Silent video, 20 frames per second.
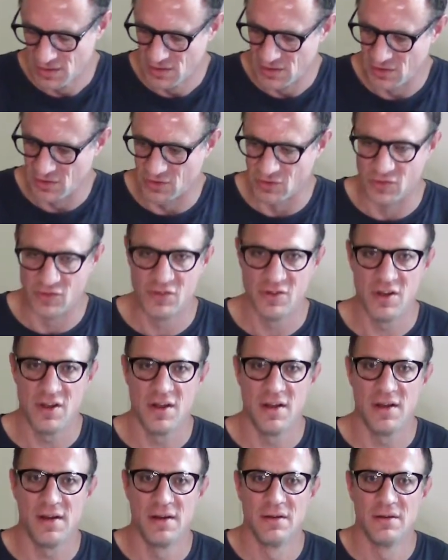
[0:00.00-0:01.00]
you can
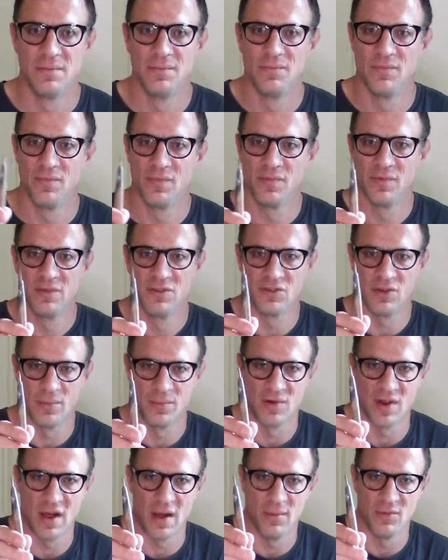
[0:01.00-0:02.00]
see
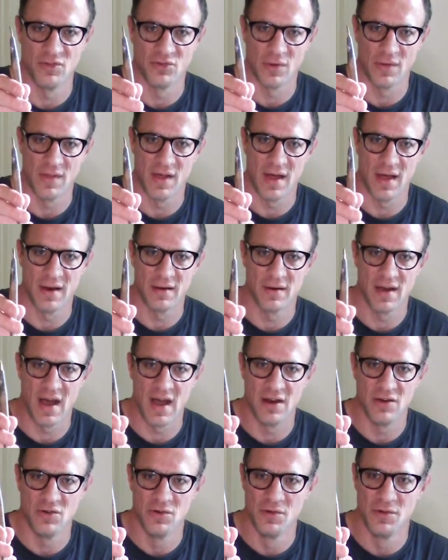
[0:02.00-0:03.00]
sometimes when
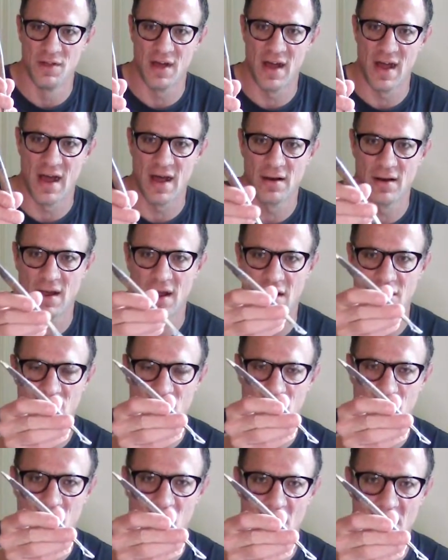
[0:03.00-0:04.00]
I do that, I end
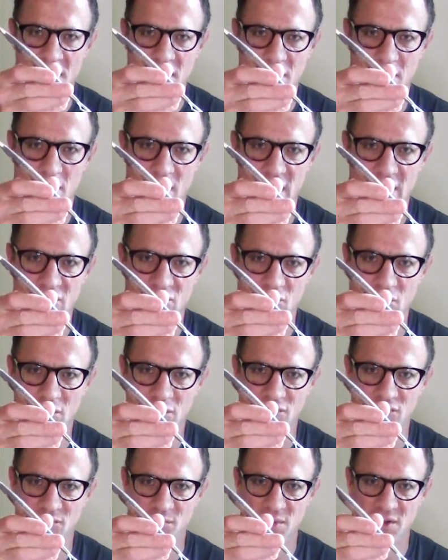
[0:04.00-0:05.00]
up breaking my
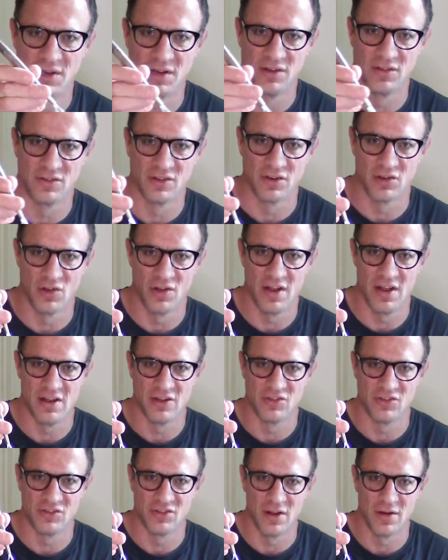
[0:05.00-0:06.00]
tools because the clay
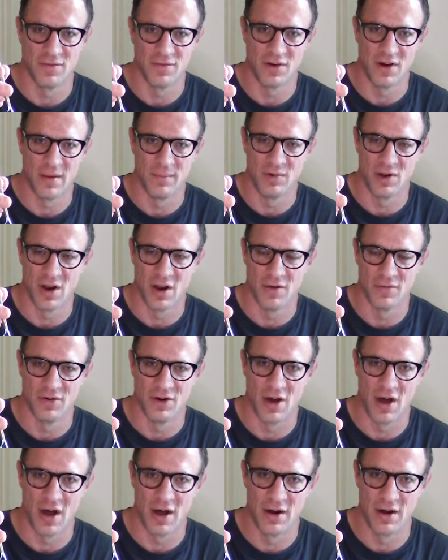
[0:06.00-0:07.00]
is stiff and I'm
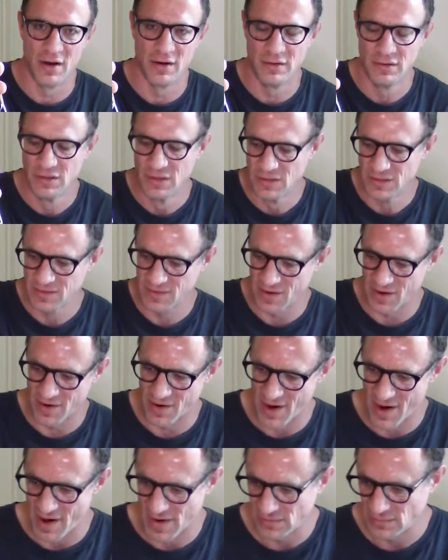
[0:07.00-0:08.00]
carving on it.
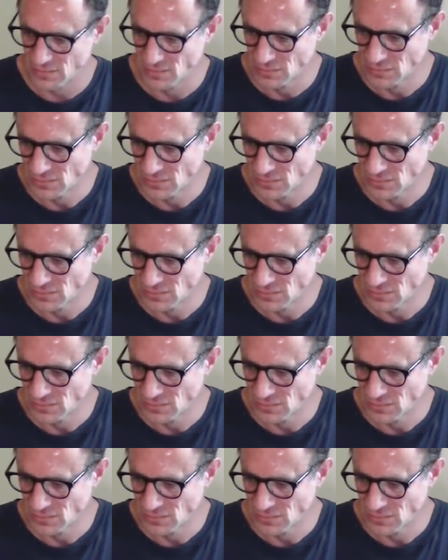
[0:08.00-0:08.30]
Alright,